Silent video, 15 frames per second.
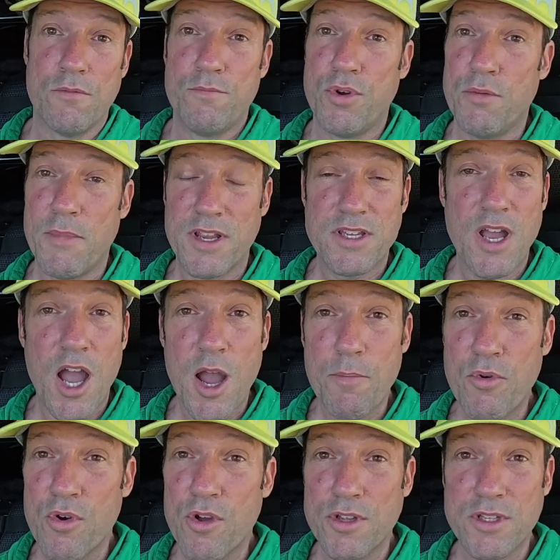put my
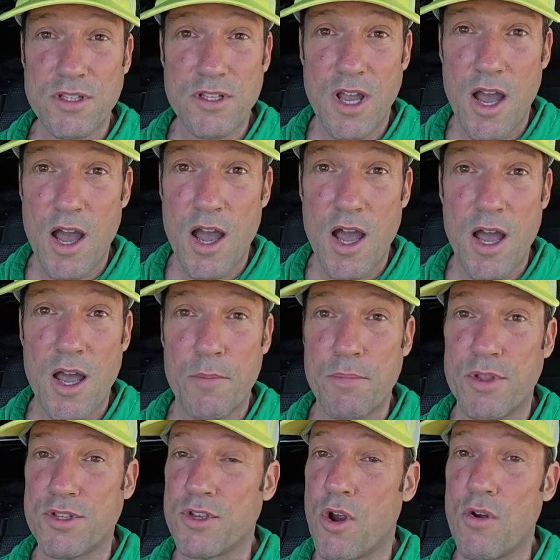topper on the
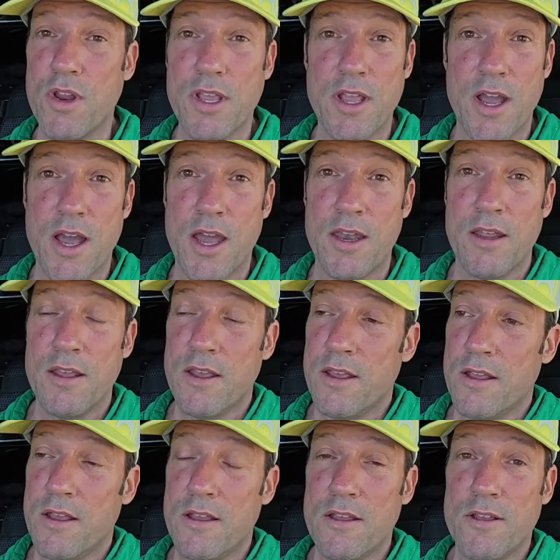top. It's already got
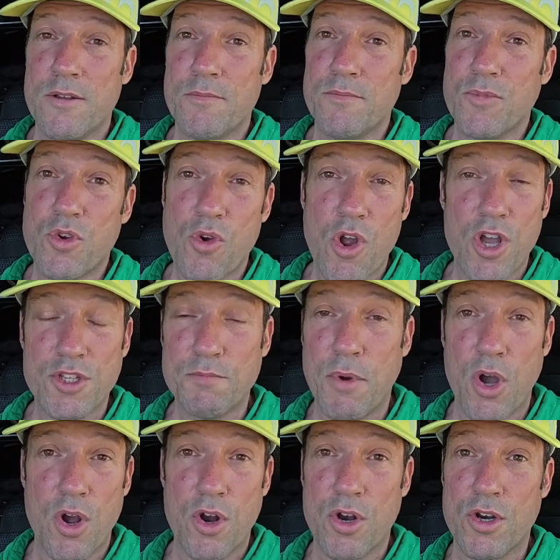
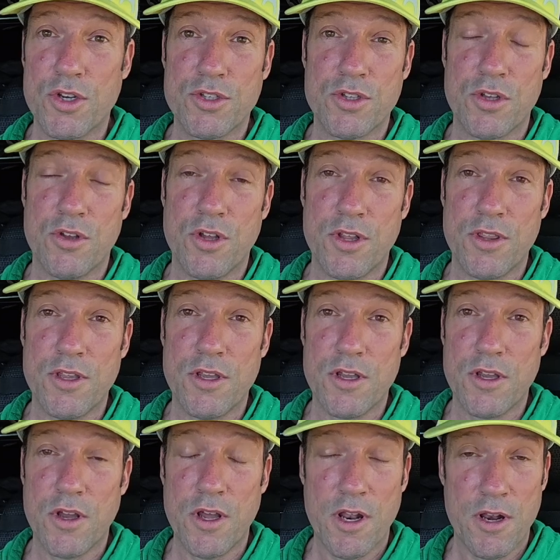crossbars on
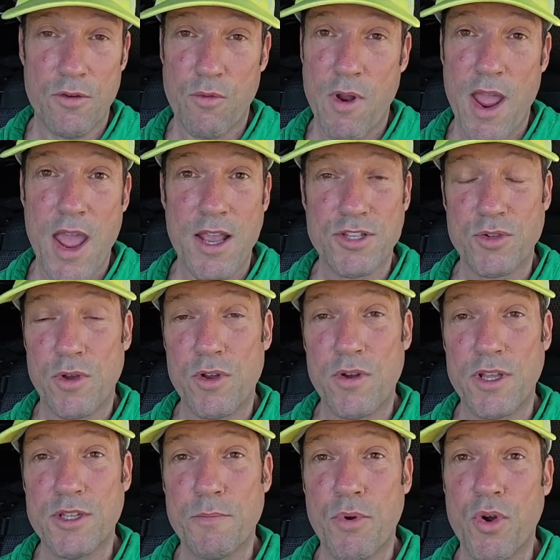a rack, so I
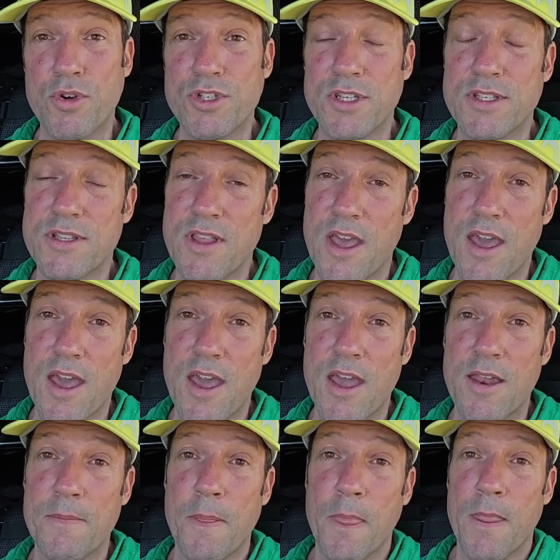don't have to purchase
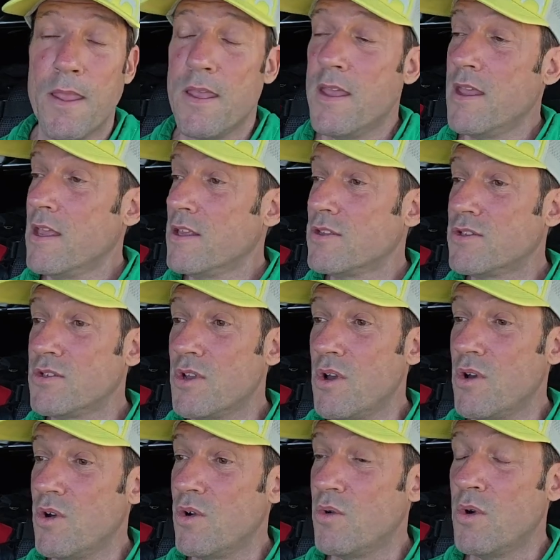that.
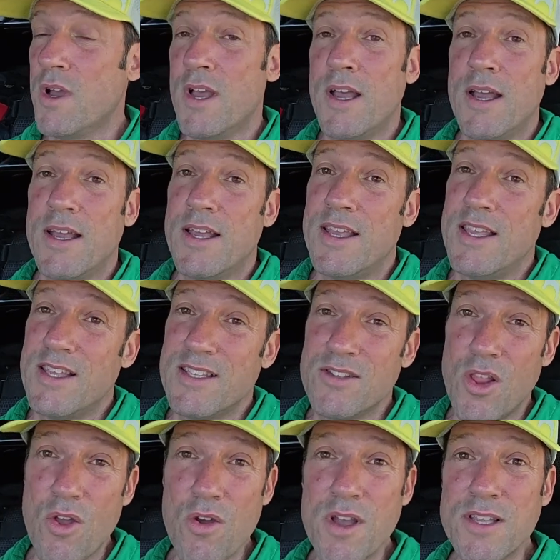So as
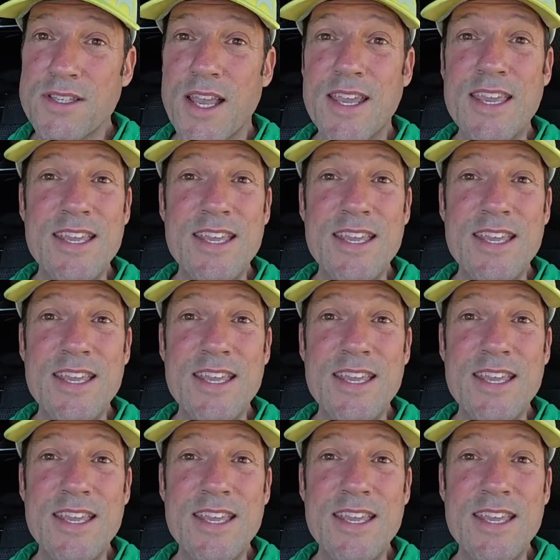long as I